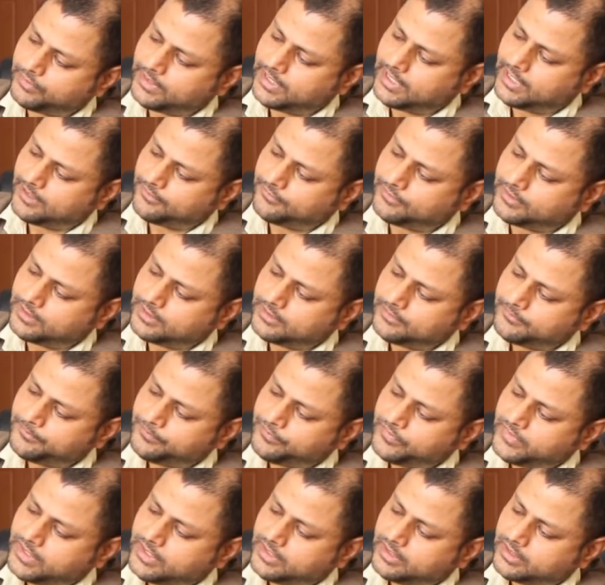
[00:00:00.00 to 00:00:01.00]
we have a
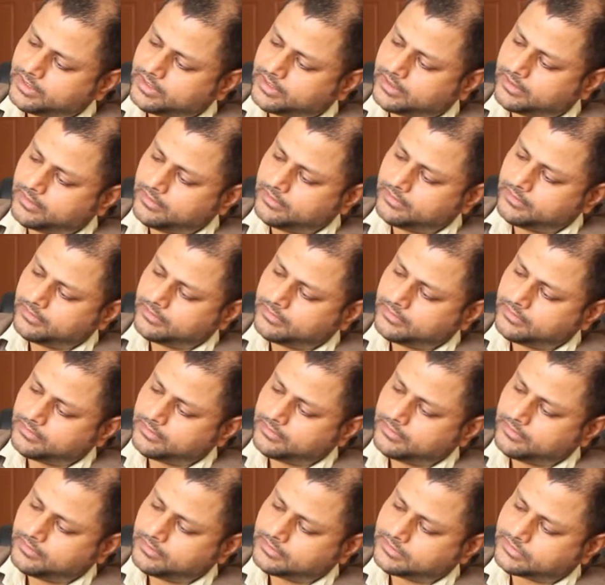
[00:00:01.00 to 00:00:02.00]

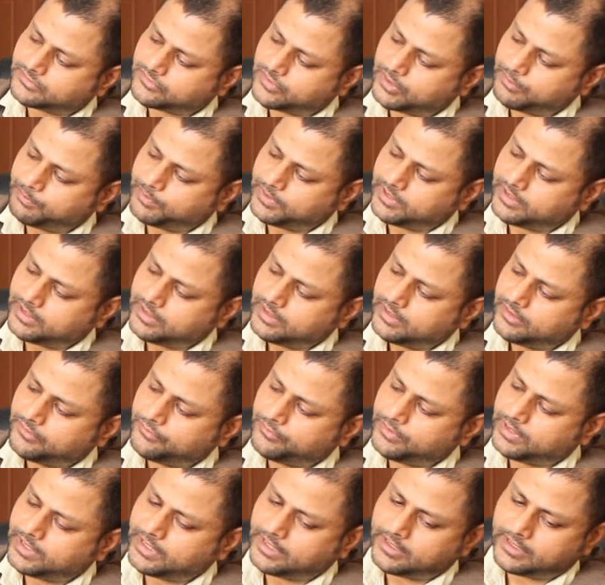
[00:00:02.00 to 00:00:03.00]
stripper,
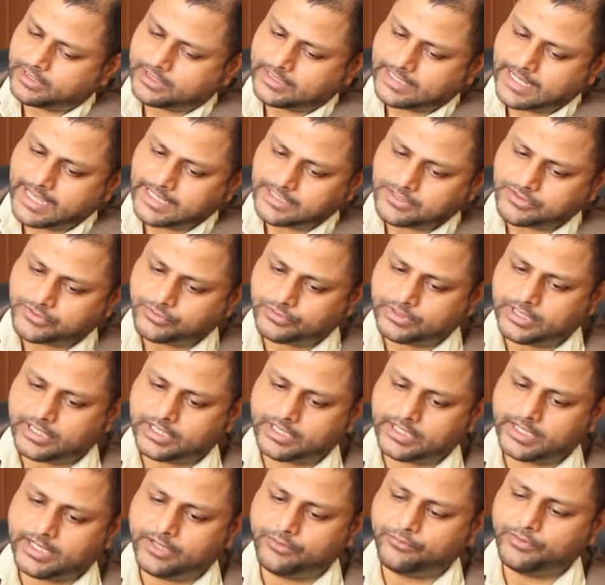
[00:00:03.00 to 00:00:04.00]
we can attach to
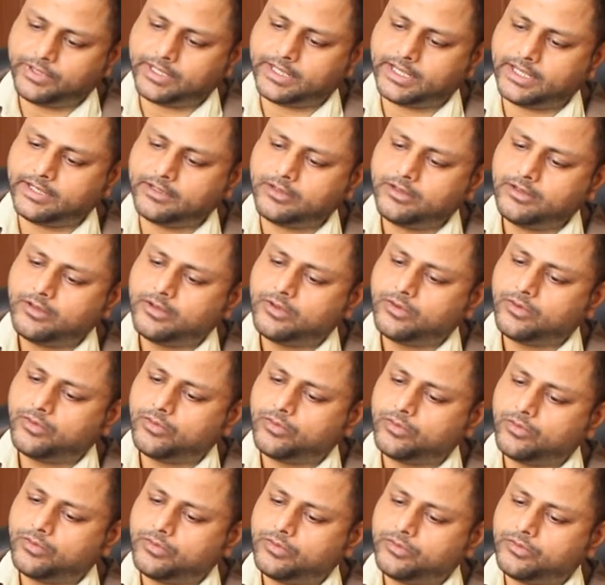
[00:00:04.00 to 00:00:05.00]
that and we can
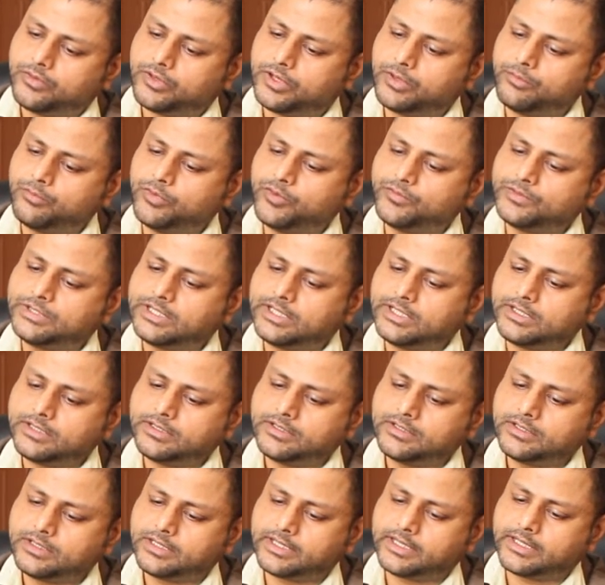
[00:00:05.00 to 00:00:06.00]
remove
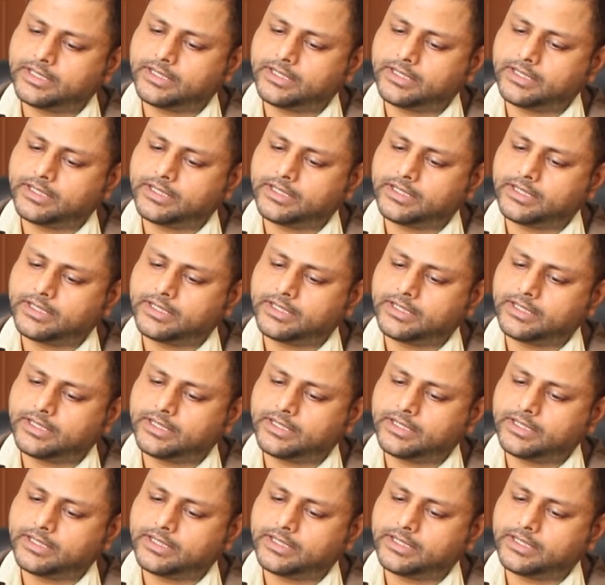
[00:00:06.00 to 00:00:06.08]
the